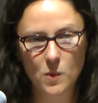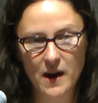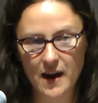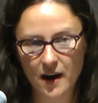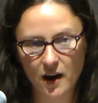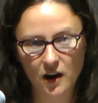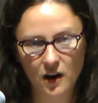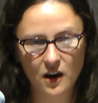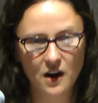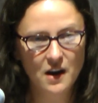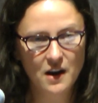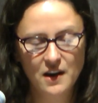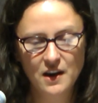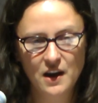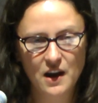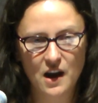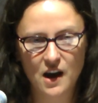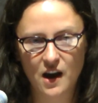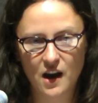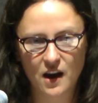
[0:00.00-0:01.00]
where
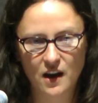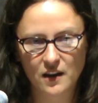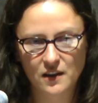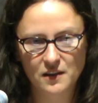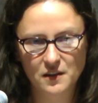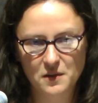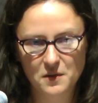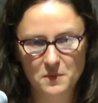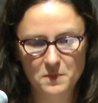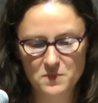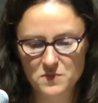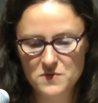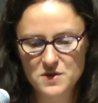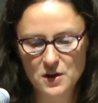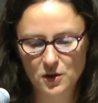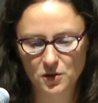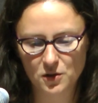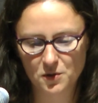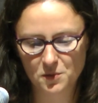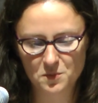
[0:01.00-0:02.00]

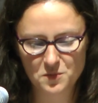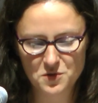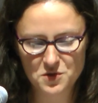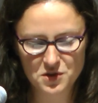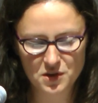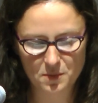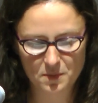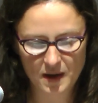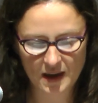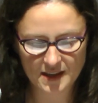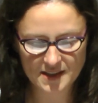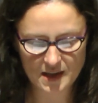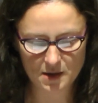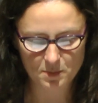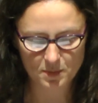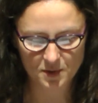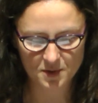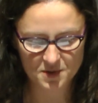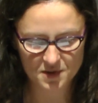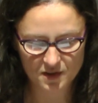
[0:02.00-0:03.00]
there are some
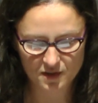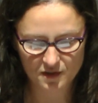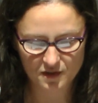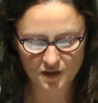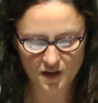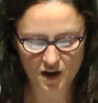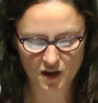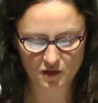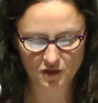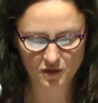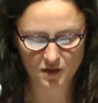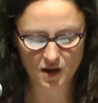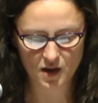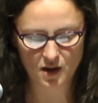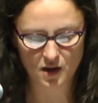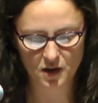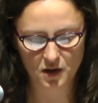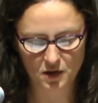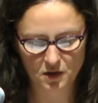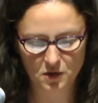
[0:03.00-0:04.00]
examples of
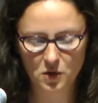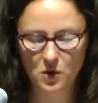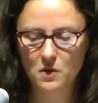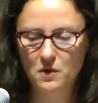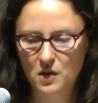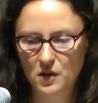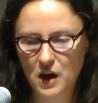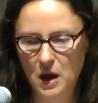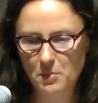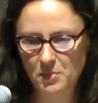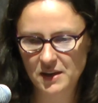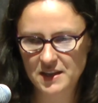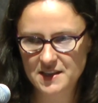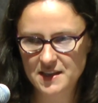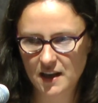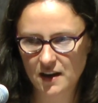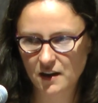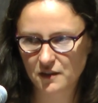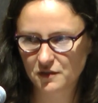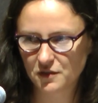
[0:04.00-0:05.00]
companies
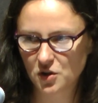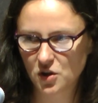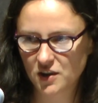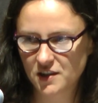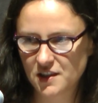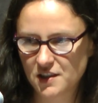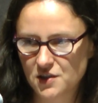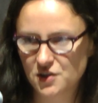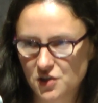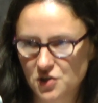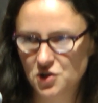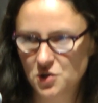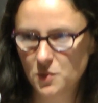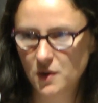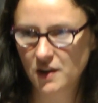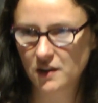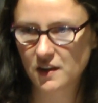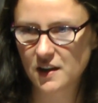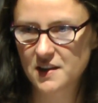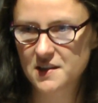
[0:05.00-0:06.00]
that have looked into
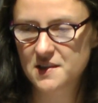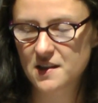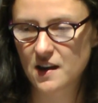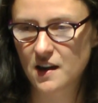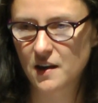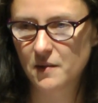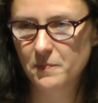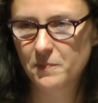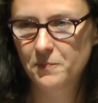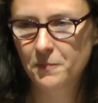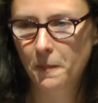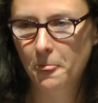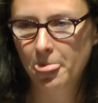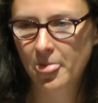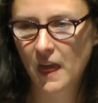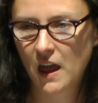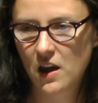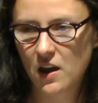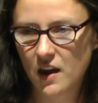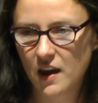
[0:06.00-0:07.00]
doing this,
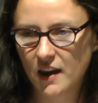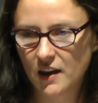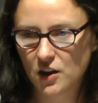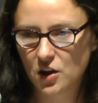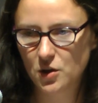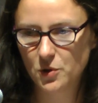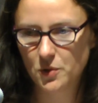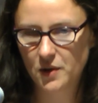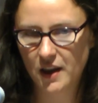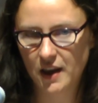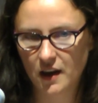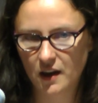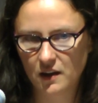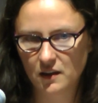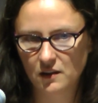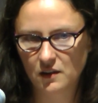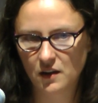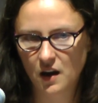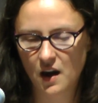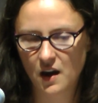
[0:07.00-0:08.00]

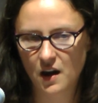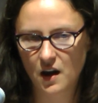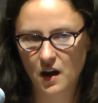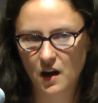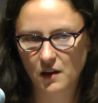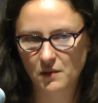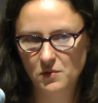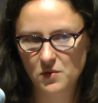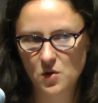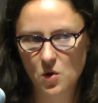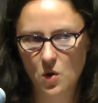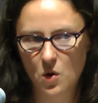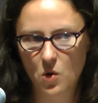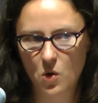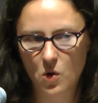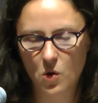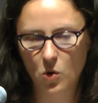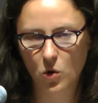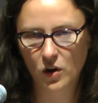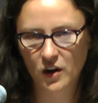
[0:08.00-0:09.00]
including
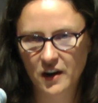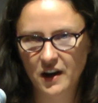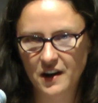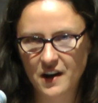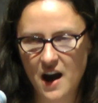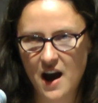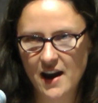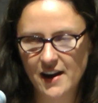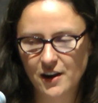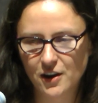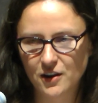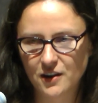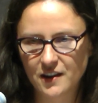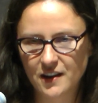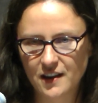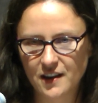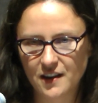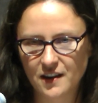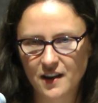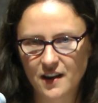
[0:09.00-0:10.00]
Oregon Iron
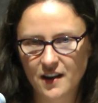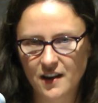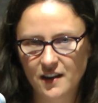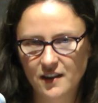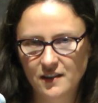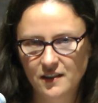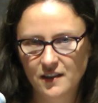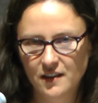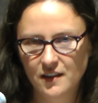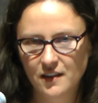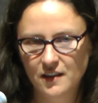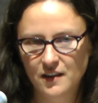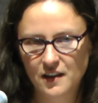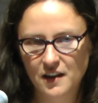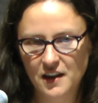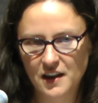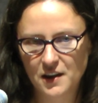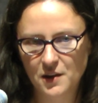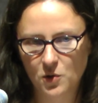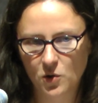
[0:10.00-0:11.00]

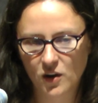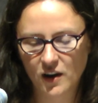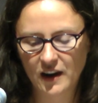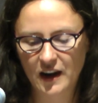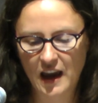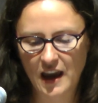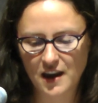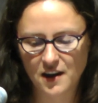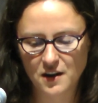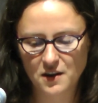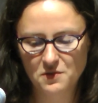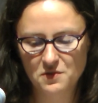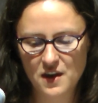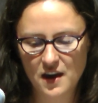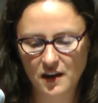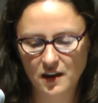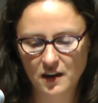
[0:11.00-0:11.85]
in Oregon,